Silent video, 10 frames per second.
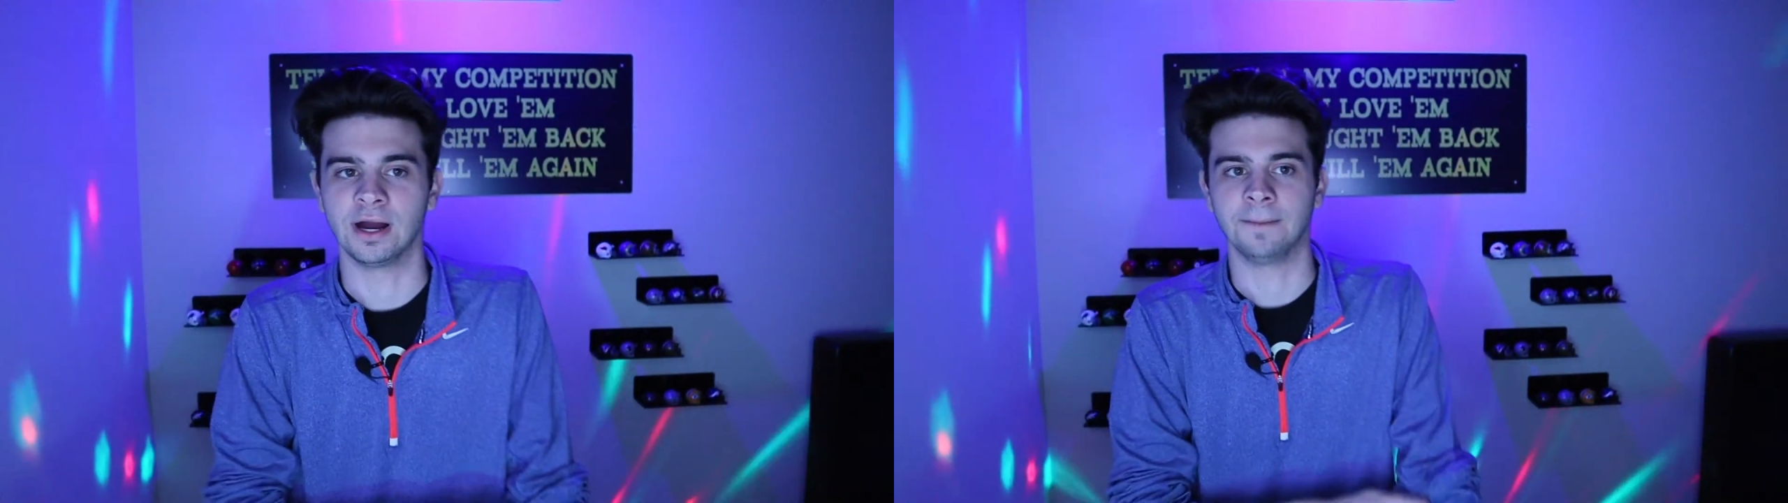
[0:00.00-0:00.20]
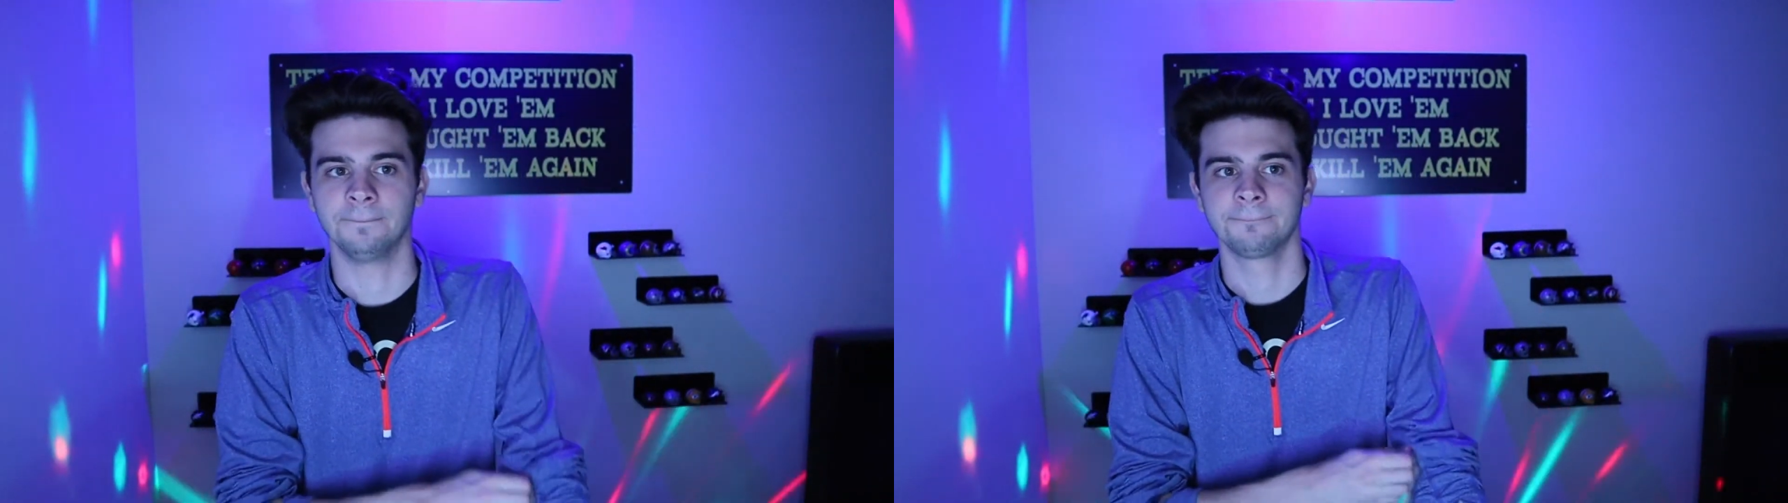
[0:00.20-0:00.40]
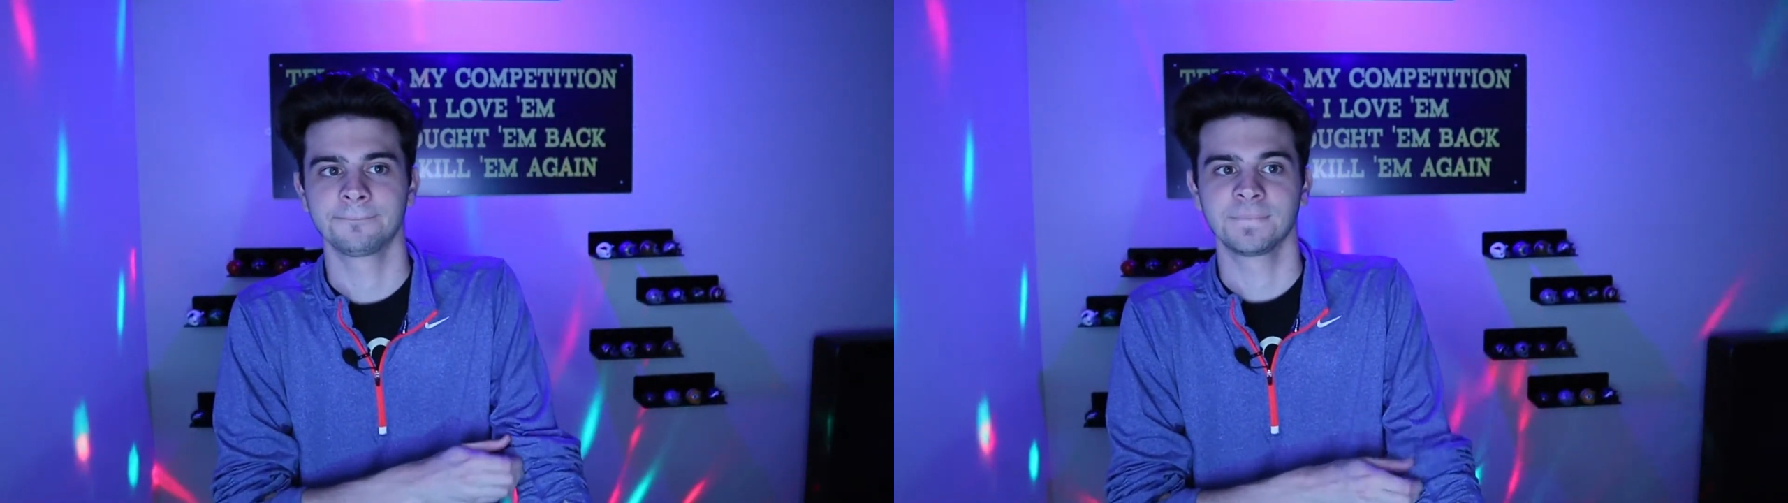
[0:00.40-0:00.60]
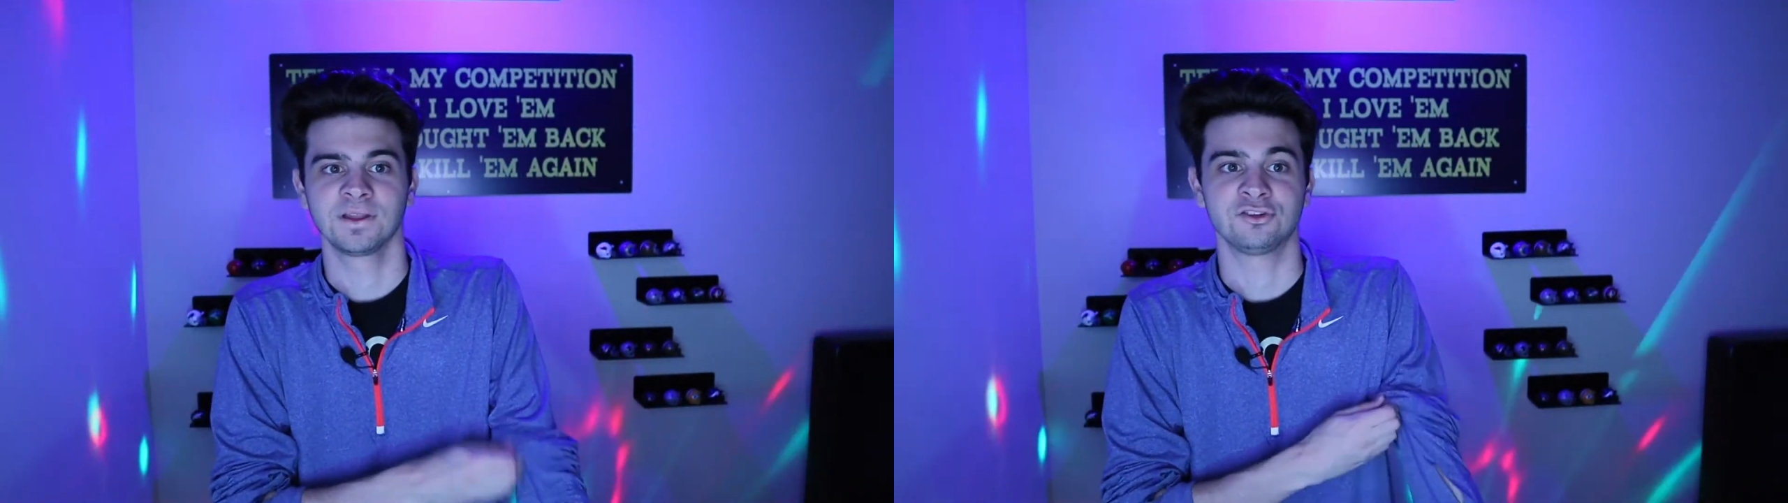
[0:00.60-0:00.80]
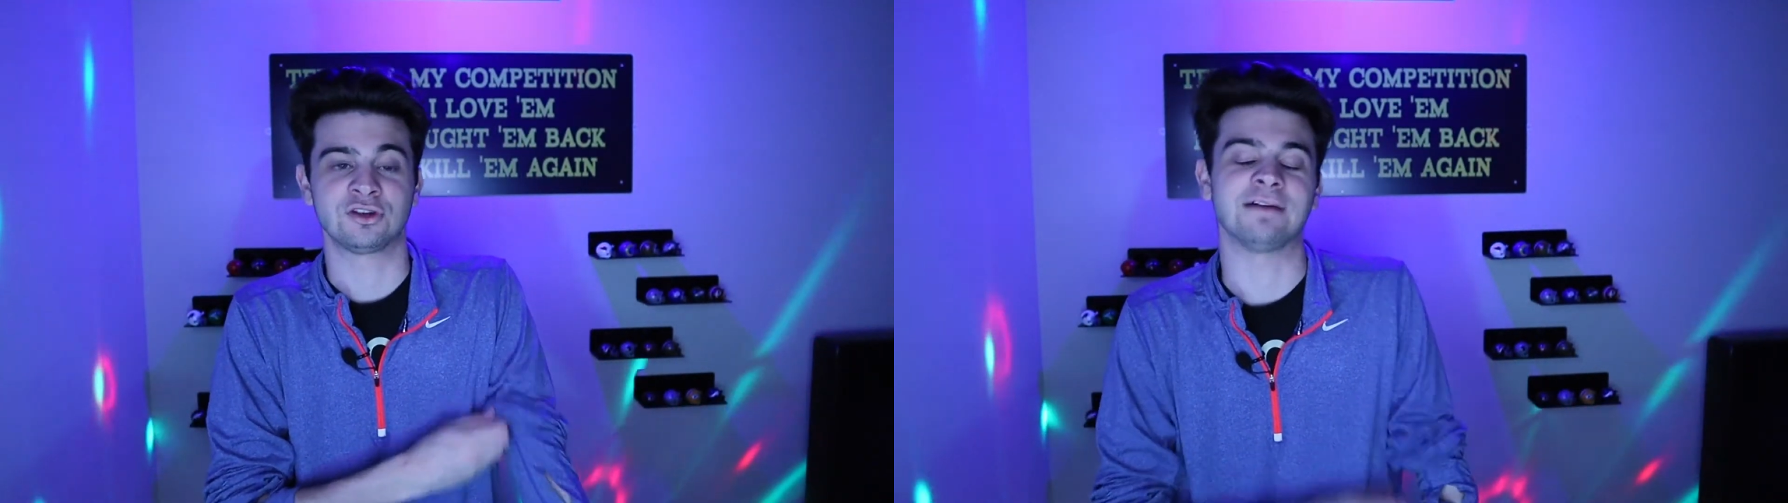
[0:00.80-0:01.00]
up.
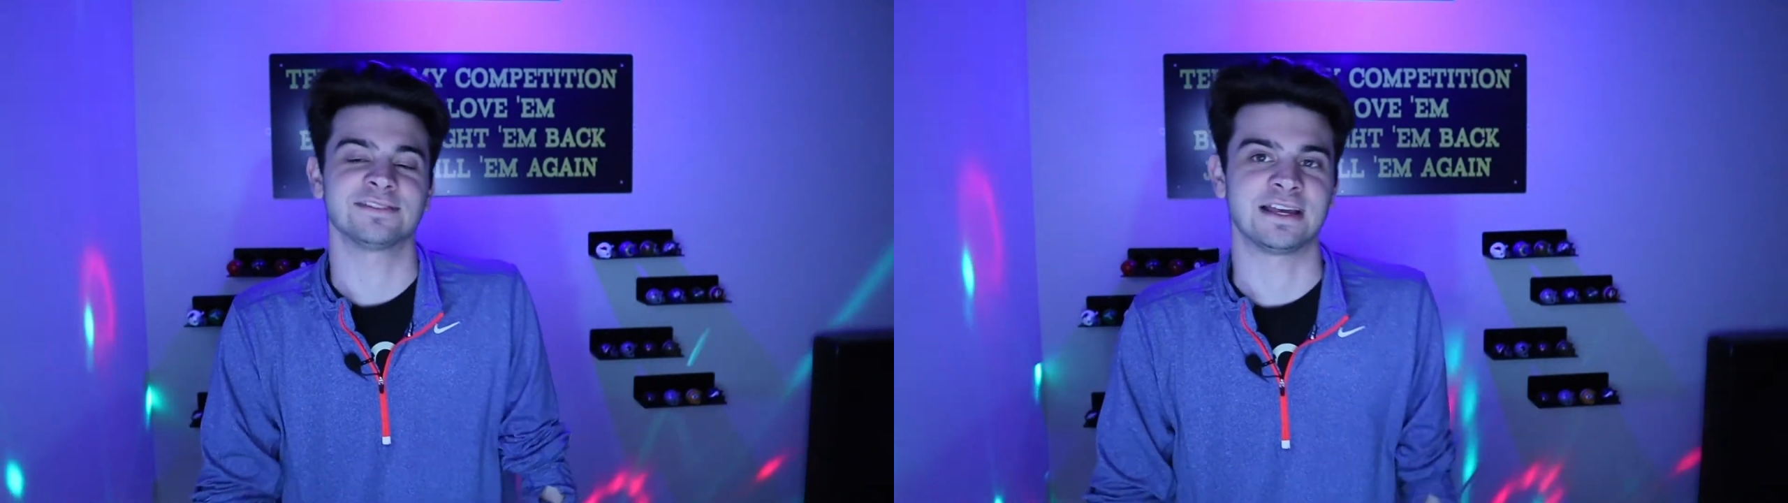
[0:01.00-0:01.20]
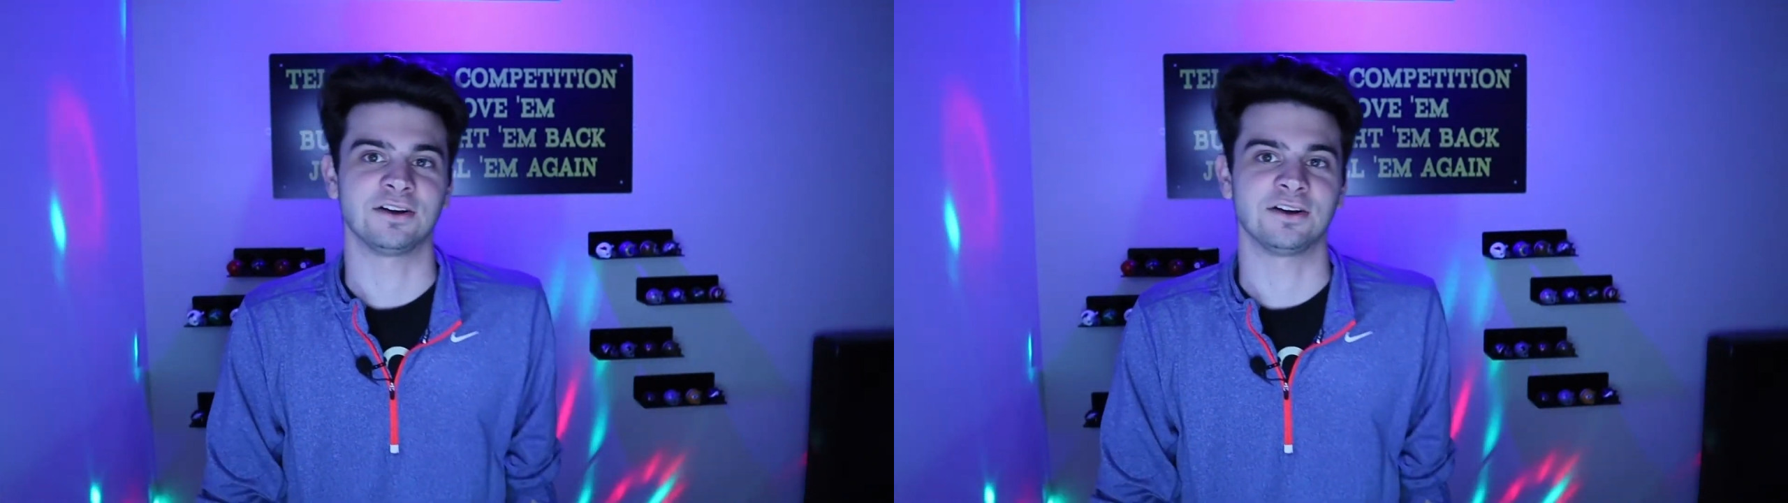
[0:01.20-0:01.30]
Travis